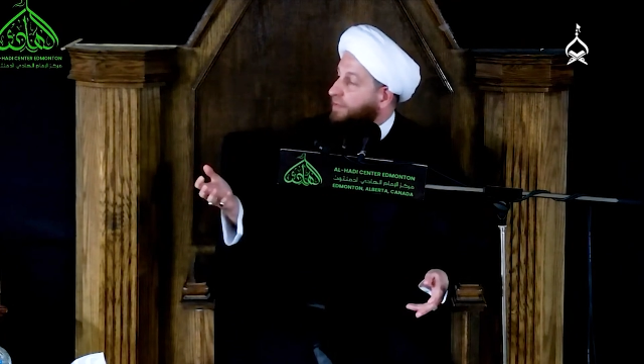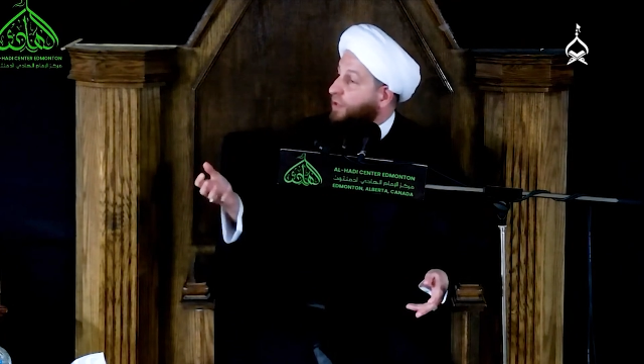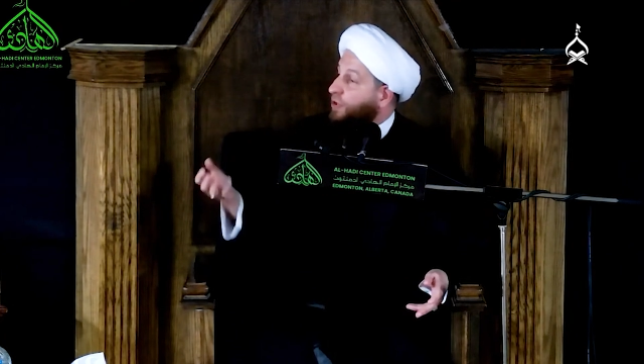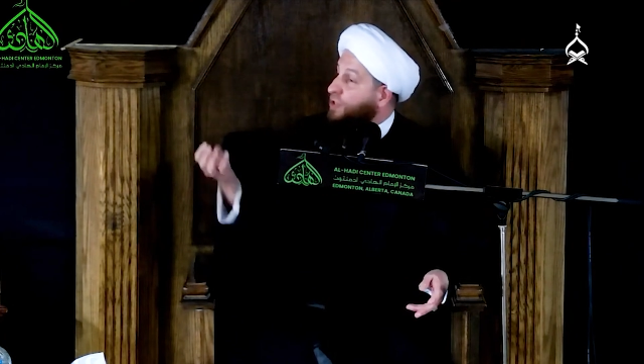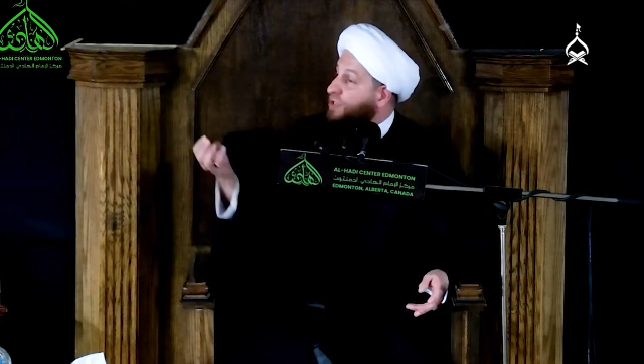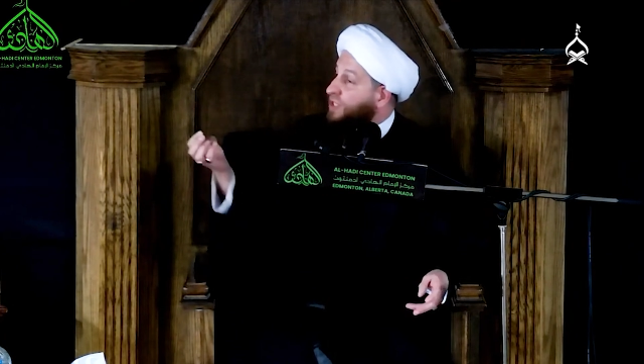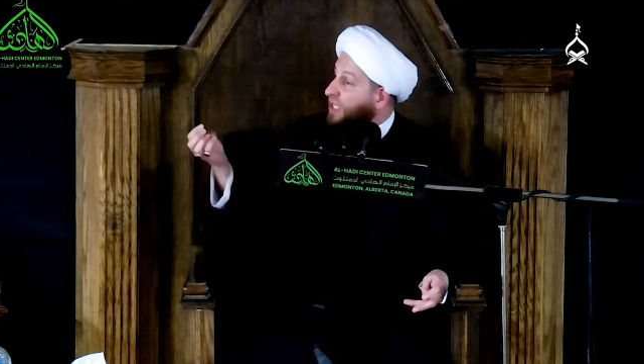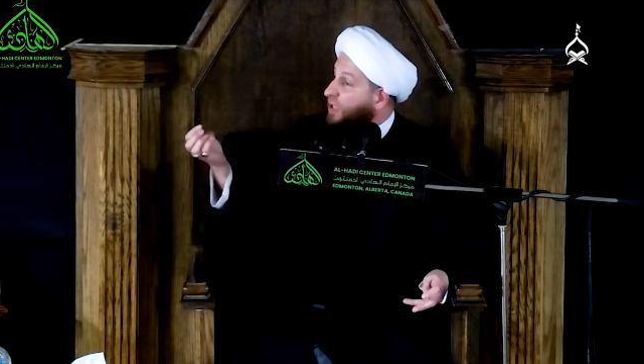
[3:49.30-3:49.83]

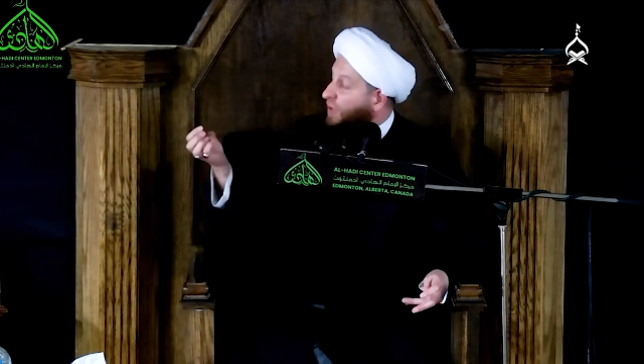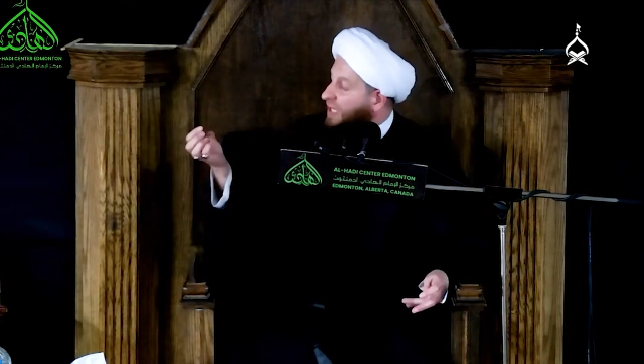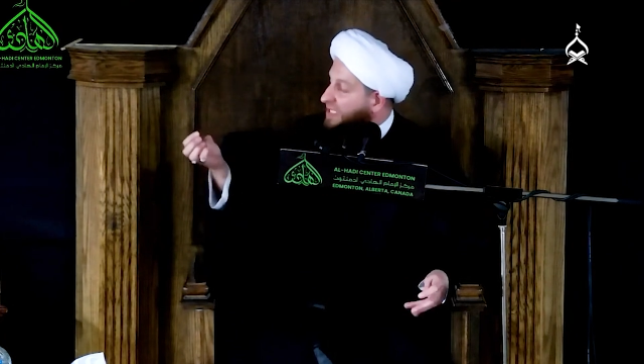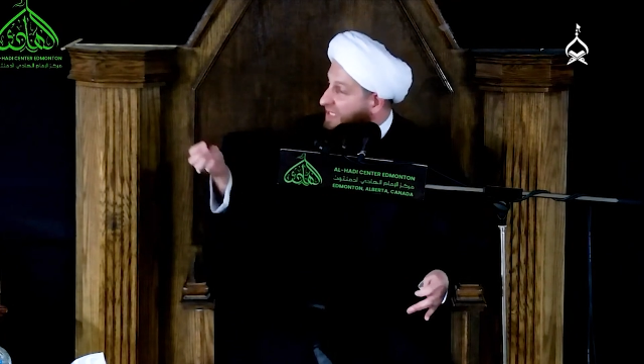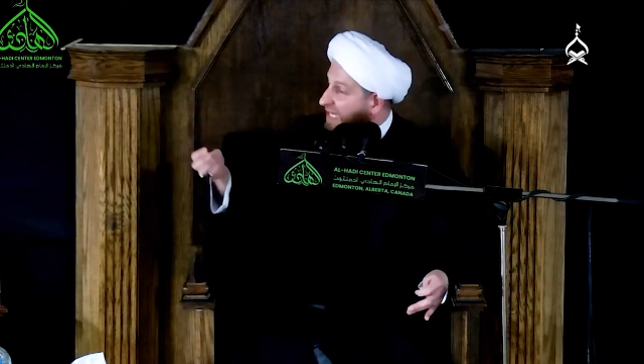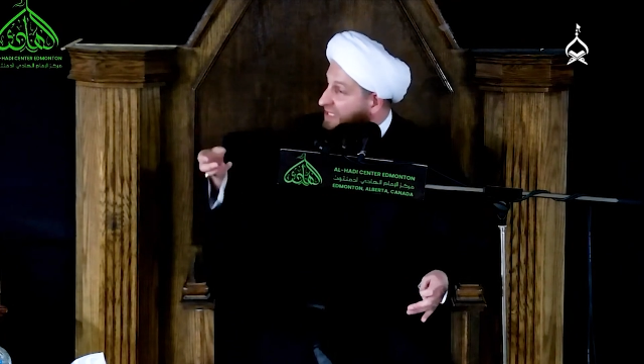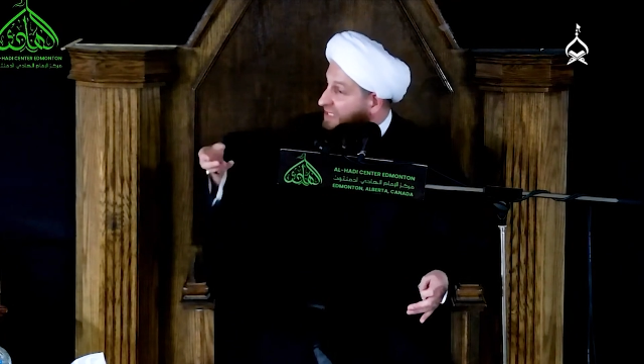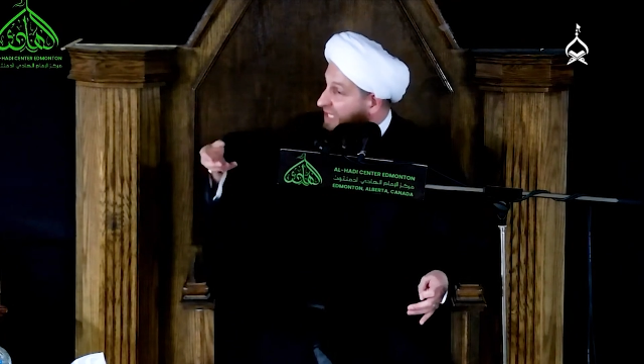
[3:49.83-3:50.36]
Because he
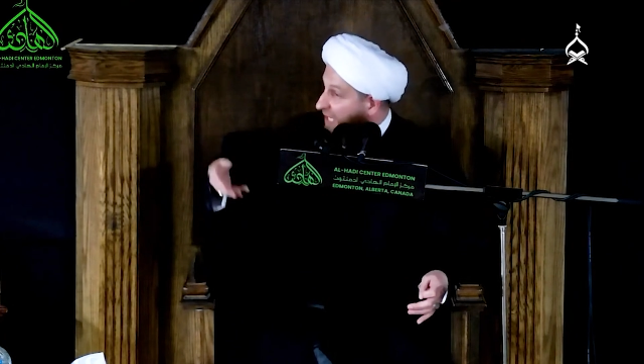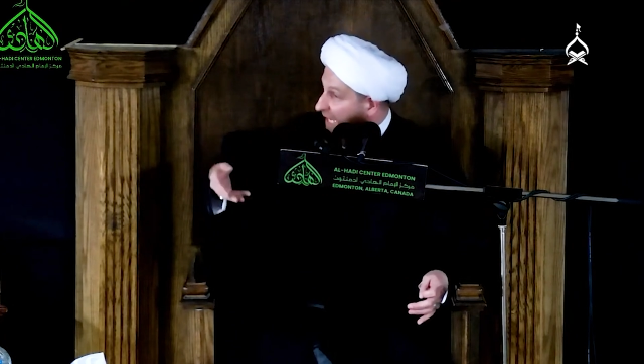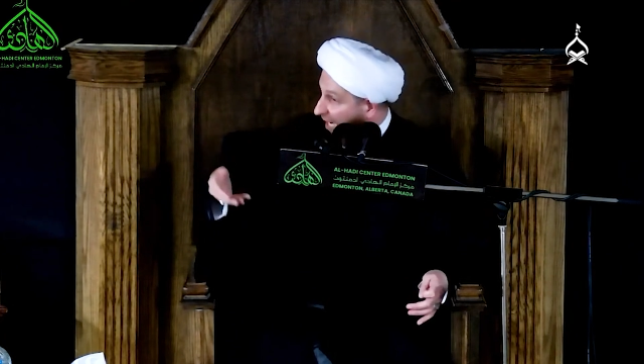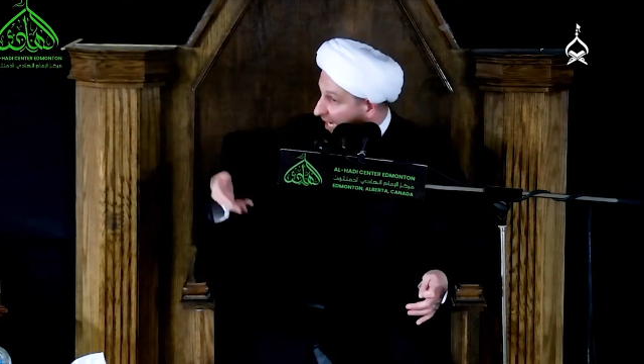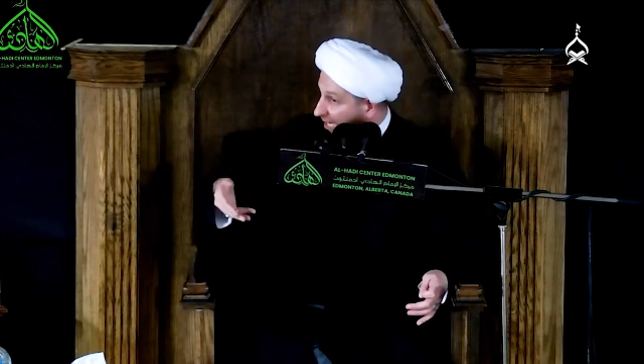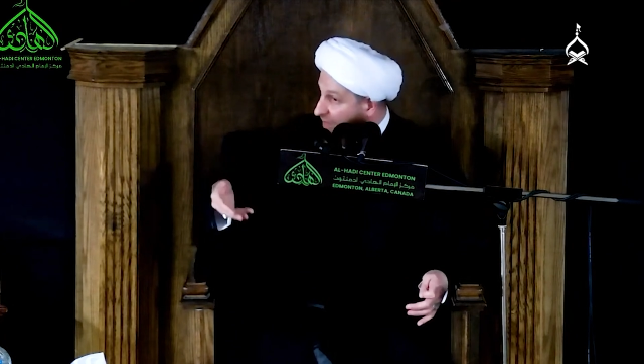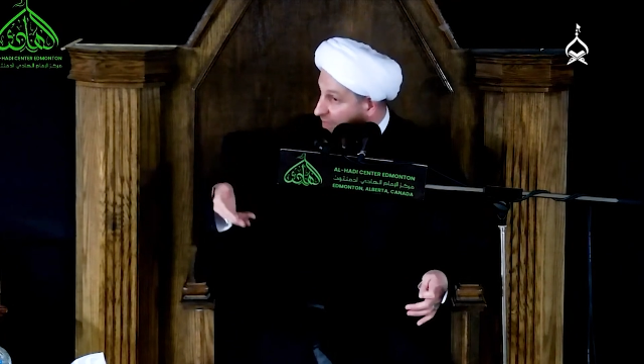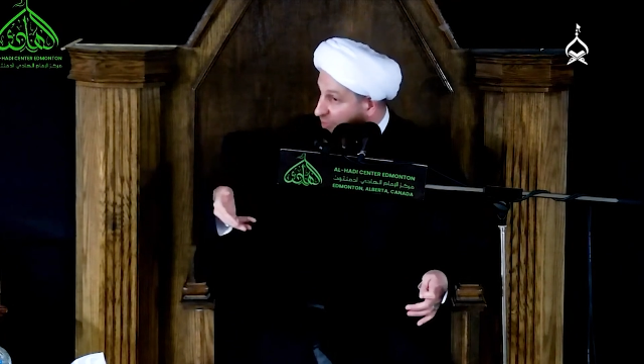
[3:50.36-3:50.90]
was not in
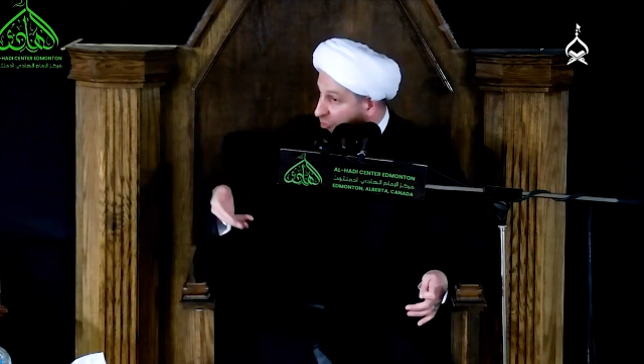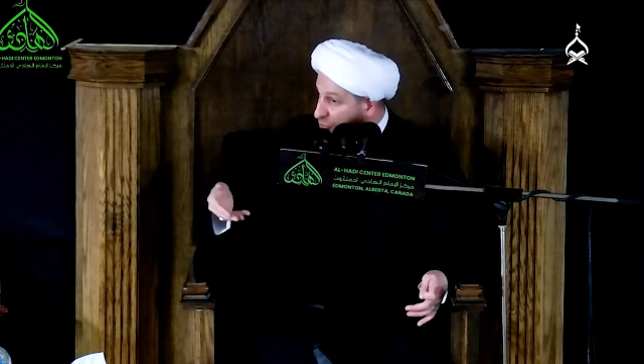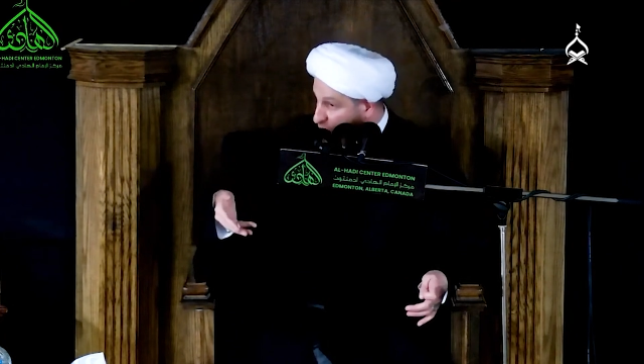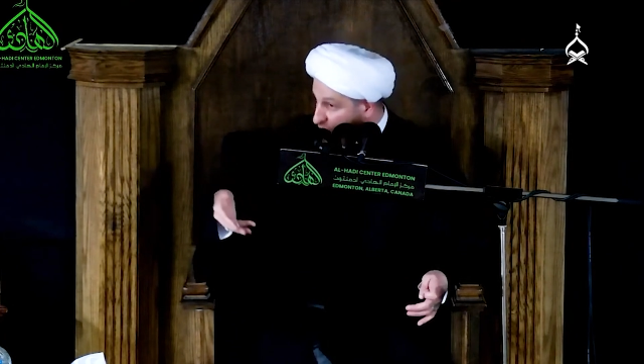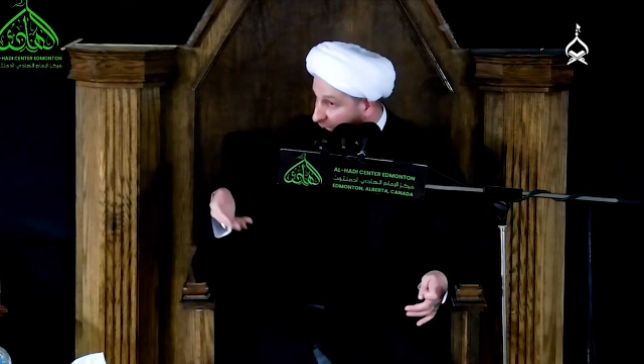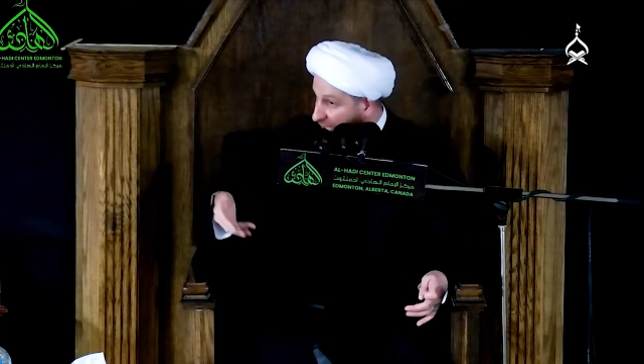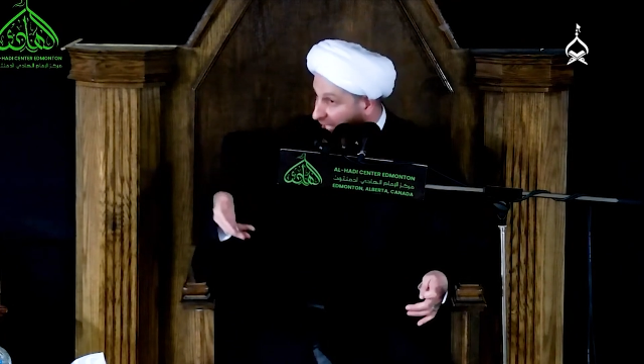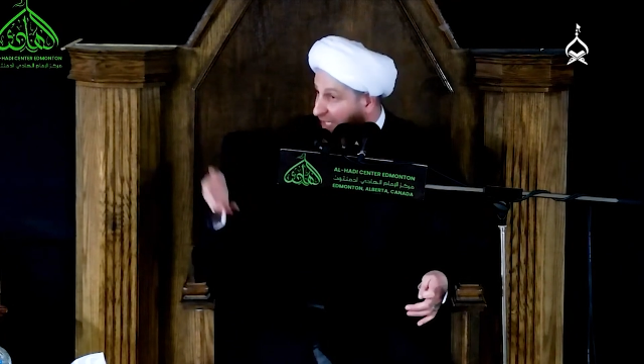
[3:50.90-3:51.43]
Alam
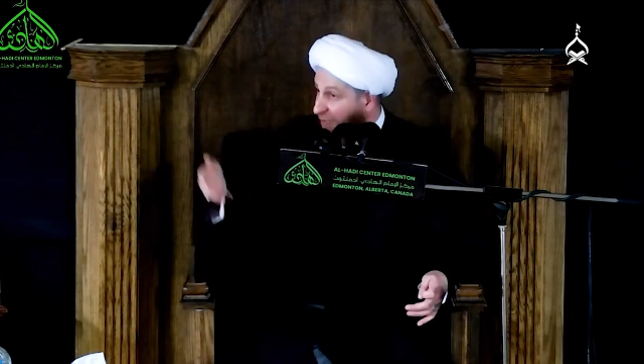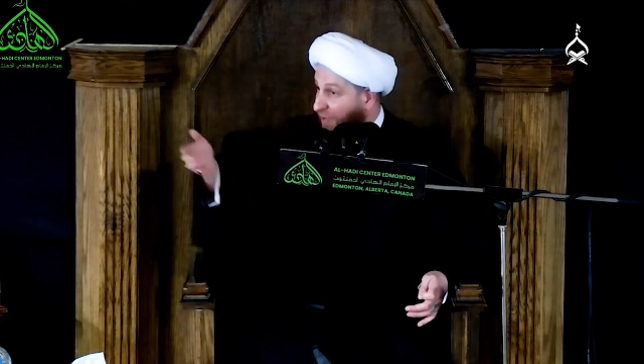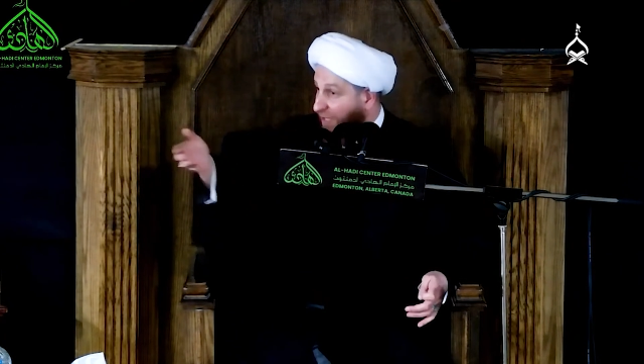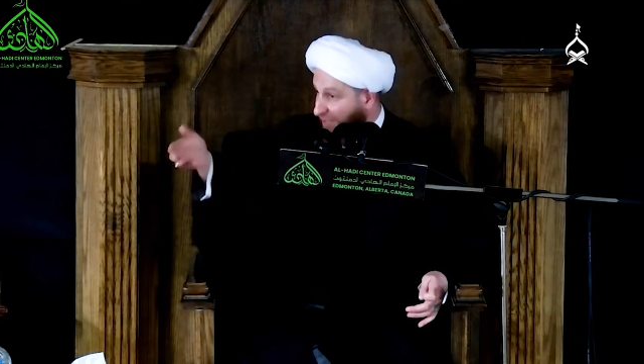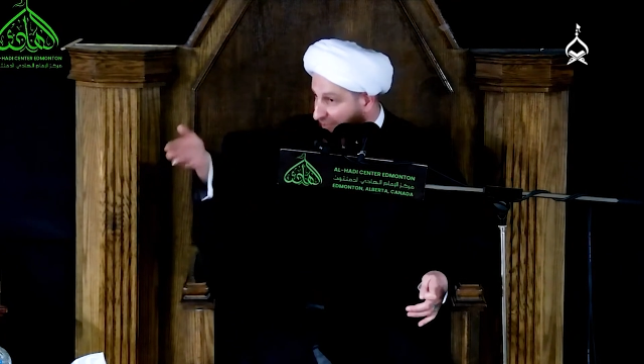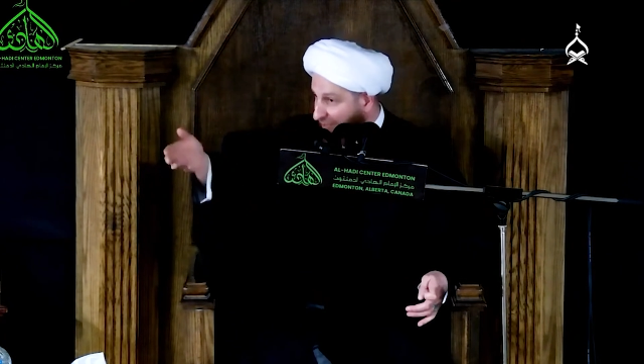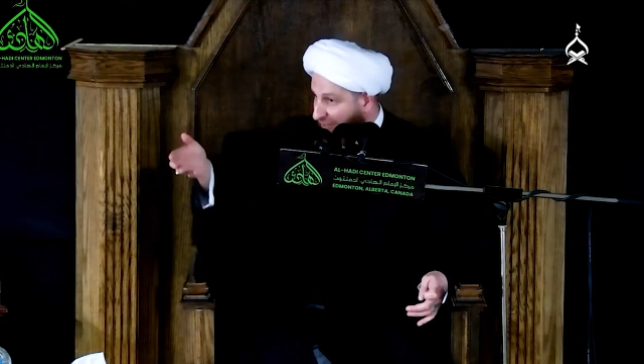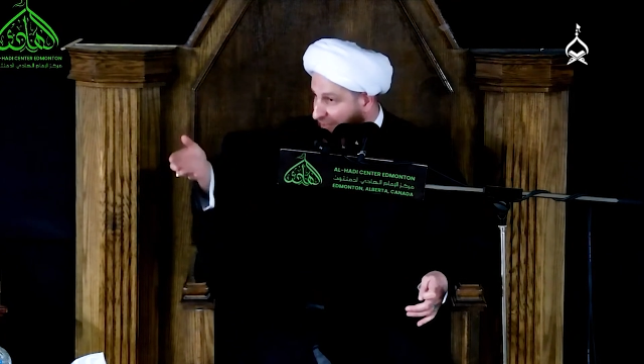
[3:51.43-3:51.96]
al-Dunya
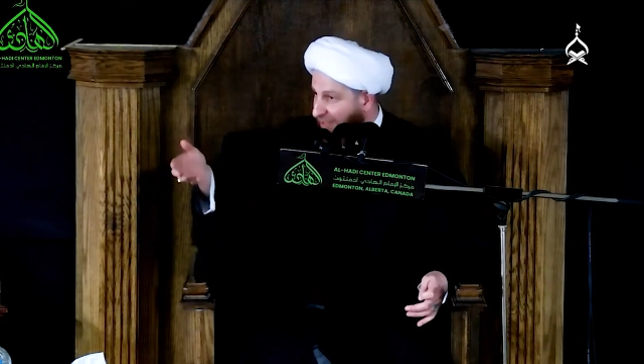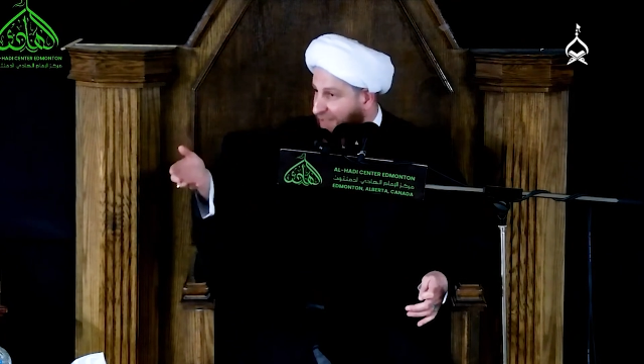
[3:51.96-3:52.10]
when